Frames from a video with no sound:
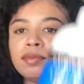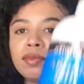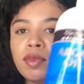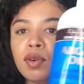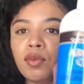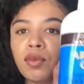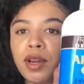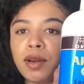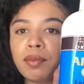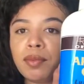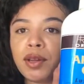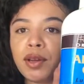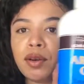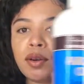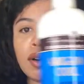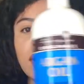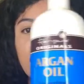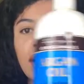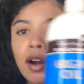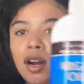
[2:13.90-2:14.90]

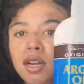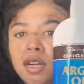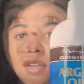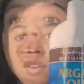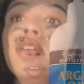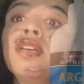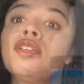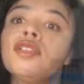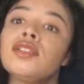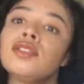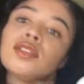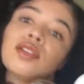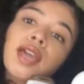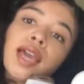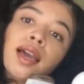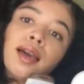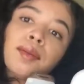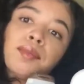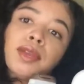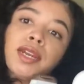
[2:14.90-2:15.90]
Renpure argan oil. Yeah,
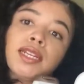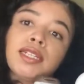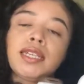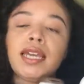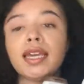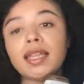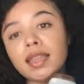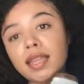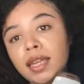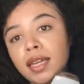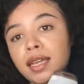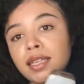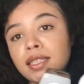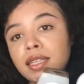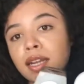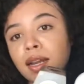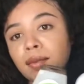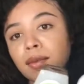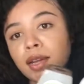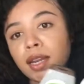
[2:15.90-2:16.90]
I'm gonna take these and
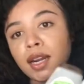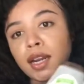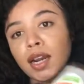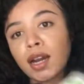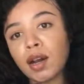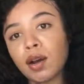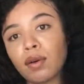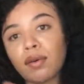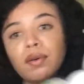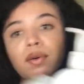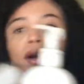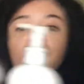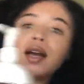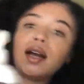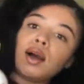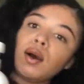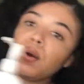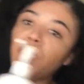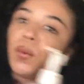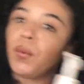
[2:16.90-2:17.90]
I'm gonna go
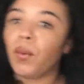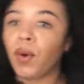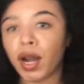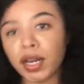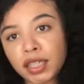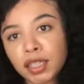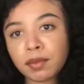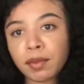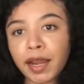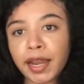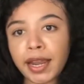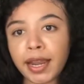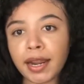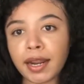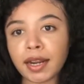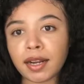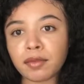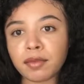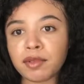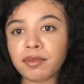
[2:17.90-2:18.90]
wash my
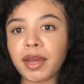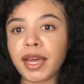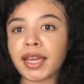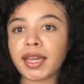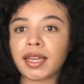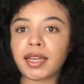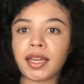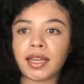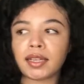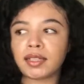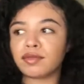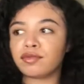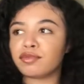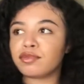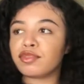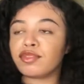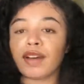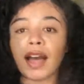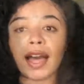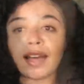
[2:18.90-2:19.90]
hair. Be back in
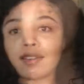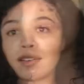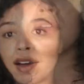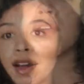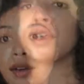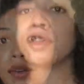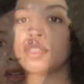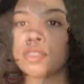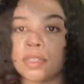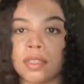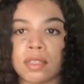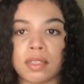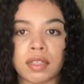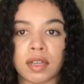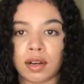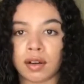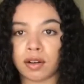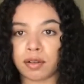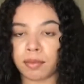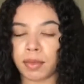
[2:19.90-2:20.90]
5 hours.
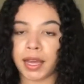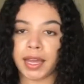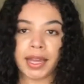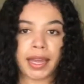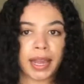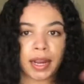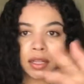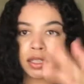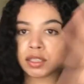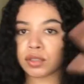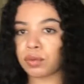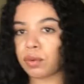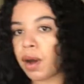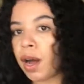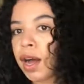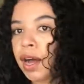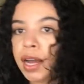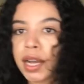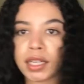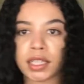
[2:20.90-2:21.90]
So my hair is
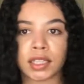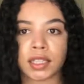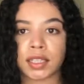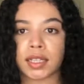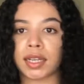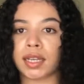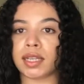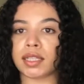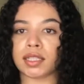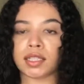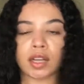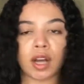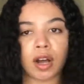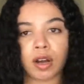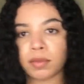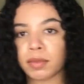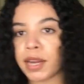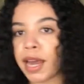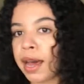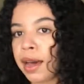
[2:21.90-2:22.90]
washed, it's
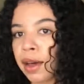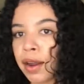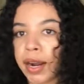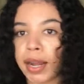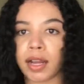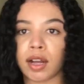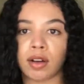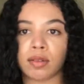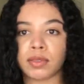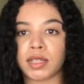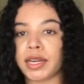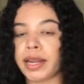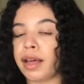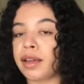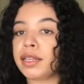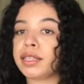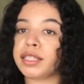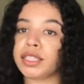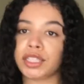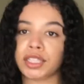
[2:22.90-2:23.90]
combed out. I combed it out
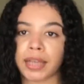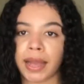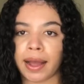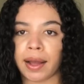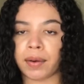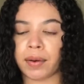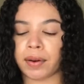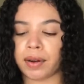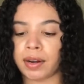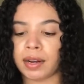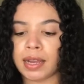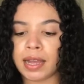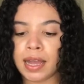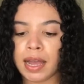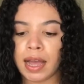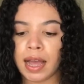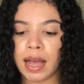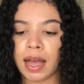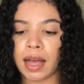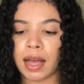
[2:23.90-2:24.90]
in the shower
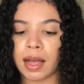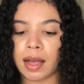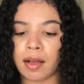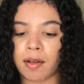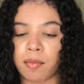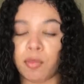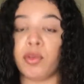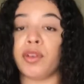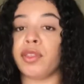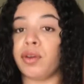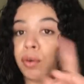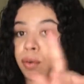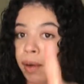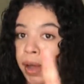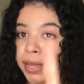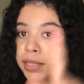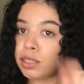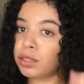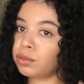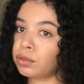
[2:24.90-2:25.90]
with a
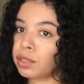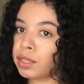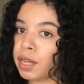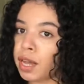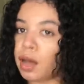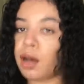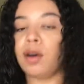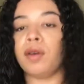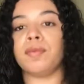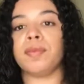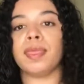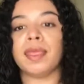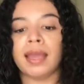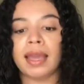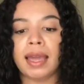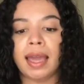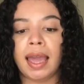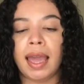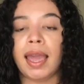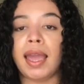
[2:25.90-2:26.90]
wide tooth comb,
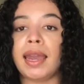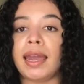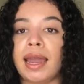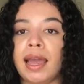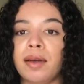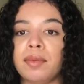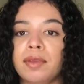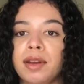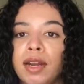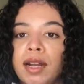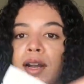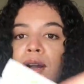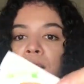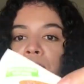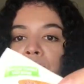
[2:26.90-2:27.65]
and now I'm gonna go